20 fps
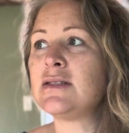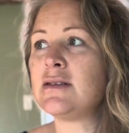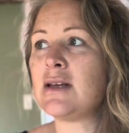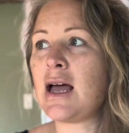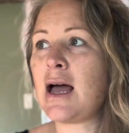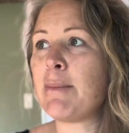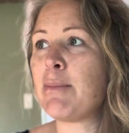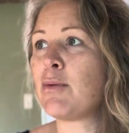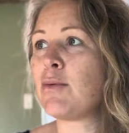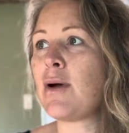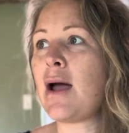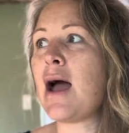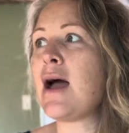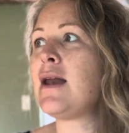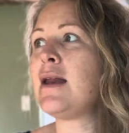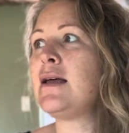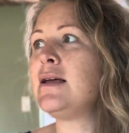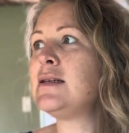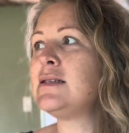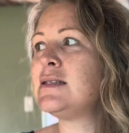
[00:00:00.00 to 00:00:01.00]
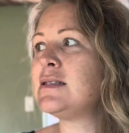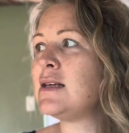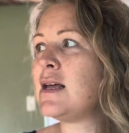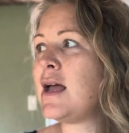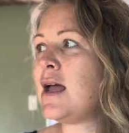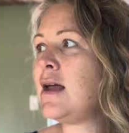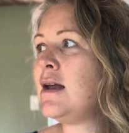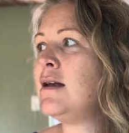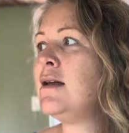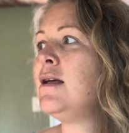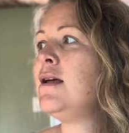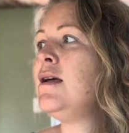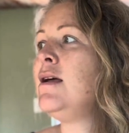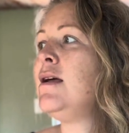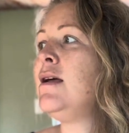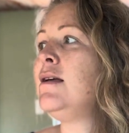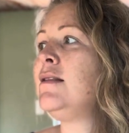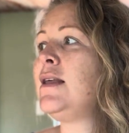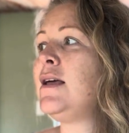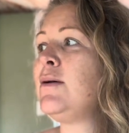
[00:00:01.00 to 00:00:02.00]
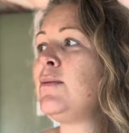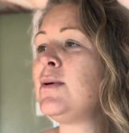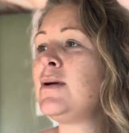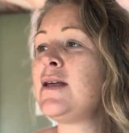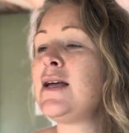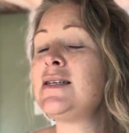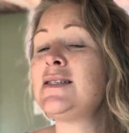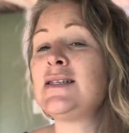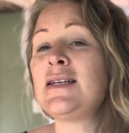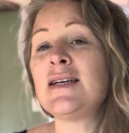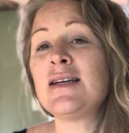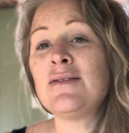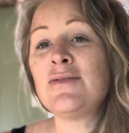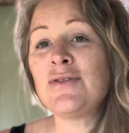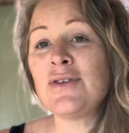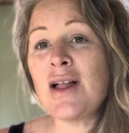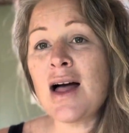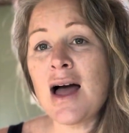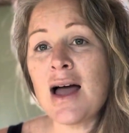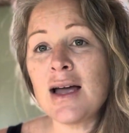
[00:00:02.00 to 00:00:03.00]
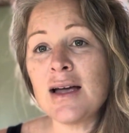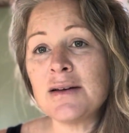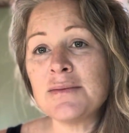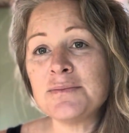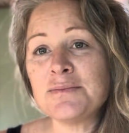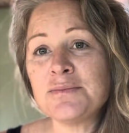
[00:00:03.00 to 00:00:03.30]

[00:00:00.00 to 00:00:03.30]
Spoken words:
apparatus, and they realize that it could fly.